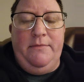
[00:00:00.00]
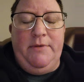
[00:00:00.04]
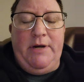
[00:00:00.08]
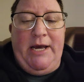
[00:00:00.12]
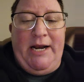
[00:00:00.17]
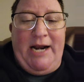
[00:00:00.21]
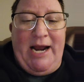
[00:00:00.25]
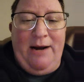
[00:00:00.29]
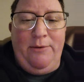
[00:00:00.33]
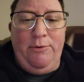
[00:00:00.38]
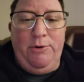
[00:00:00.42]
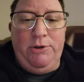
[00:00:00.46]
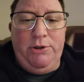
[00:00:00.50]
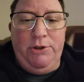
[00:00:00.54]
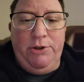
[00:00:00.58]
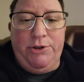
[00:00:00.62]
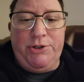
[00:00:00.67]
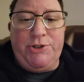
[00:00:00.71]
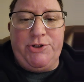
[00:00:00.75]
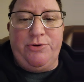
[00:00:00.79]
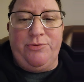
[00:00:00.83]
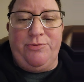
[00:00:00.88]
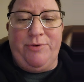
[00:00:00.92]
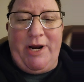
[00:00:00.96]
and I will
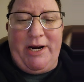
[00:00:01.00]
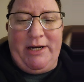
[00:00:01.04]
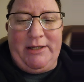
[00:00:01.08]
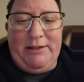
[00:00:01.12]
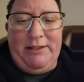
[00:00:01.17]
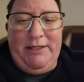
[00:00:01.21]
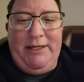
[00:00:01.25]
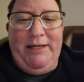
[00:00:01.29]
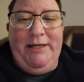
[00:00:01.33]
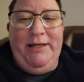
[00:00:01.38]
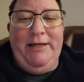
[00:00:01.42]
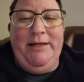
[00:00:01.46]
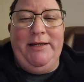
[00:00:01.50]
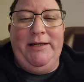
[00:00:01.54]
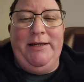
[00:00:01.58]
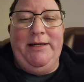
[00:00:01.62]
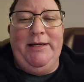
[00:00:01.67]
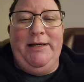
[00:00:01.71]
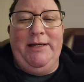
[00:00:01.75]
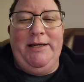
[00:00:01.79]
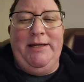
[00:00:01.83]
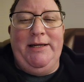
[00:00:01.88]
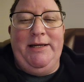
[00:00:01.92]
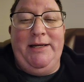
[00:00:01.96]
look directly
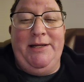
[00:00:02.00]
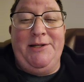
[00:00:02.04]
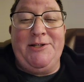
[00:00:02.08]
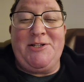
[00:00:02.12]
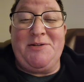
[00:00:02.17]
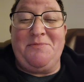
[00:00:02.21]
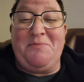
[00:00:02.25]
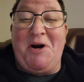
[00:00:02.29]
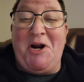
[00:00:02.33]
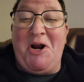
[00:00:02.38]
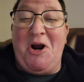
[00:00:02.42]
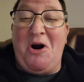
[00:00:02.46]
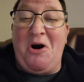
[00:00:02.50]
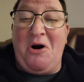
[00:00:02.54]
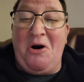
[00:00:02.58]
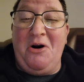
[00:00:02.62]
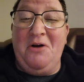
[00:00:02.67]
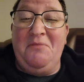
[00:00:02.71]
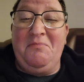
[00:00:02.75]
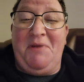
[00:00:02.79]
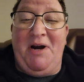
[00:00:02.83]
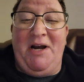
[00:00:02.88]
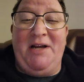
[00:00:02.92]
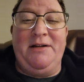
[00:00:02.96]
into my
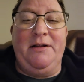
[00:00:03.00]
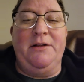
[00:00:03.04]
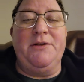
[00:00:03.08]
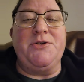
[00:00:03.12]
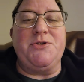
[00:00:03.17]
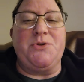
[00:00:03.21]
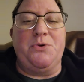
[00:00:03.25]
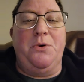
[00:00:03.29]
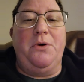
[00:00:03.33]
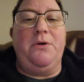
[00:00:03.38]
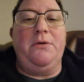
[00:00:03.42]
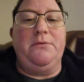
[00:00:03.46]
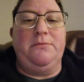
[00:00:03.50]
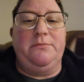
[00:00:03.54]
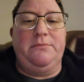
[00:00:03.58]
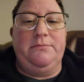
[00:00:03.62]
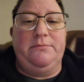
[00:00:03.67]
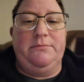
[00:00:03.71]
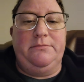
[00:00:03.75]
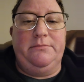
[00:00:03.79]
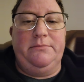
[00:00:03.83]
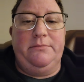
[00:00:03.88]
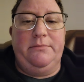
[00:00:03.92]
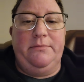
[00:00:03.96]
heart, mind, and soul.
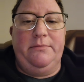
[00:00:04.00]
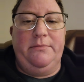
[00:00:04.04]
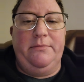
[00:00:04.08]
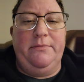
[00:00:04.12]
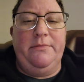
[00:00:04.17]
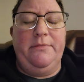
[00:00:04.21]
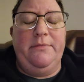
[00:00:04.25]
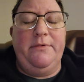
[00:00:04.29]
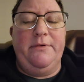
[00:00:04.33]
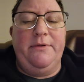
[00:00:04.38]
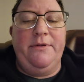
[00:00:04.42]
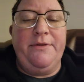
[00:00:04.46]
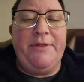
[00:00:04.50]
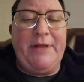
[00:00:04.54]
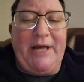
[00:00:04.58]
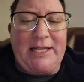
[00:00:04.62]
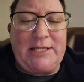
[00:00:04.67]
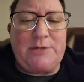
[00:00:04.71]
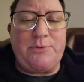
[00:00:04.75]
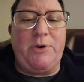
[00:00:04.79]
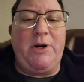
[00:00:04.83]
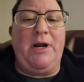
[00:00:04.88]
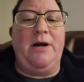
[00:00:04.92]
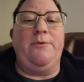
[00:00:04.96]

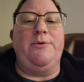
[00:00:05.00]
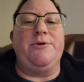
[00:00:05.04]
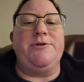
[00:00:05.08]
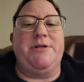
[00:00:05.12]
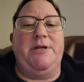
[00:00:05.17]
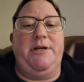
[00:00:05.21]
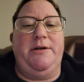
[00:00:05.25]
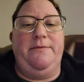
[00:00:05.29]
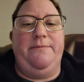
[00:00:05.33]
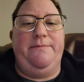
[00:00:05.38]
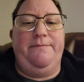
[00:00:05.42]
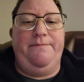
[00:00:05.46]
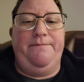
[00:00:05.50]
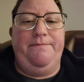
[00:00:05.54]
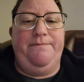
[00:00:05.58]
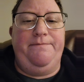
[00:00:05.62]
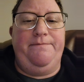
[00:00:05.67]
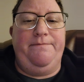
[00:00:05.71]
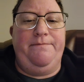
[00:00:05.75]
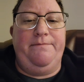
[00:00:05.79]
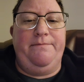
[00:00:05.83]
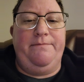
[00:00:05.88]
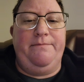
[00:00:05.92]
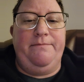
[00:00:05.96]
That's what I will see.
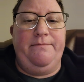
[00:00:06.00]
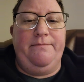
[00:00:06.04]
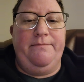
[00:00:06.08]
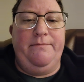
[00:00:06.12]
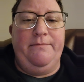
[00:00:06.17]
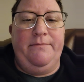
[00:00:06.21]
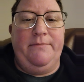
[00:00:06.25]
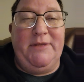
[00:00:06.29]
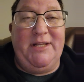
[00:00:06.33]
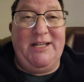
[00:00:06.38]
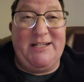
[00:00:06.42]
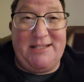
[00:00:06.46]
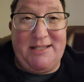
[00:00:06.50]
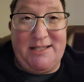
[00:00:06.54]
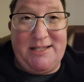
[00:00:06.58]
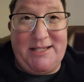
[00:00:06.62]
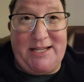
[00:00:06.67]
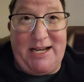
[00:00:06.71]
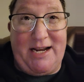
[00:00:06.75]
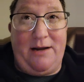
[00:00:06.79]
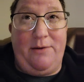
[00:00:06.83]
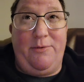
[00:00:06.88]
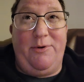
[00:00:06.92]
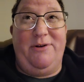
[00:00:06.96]
That's the
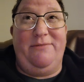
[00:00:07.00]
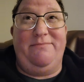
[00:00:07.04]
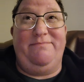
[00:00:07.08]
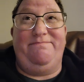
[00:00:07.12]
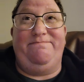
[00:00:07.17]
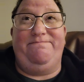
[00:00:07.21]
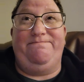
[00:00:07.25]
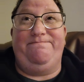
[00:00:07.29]
second one.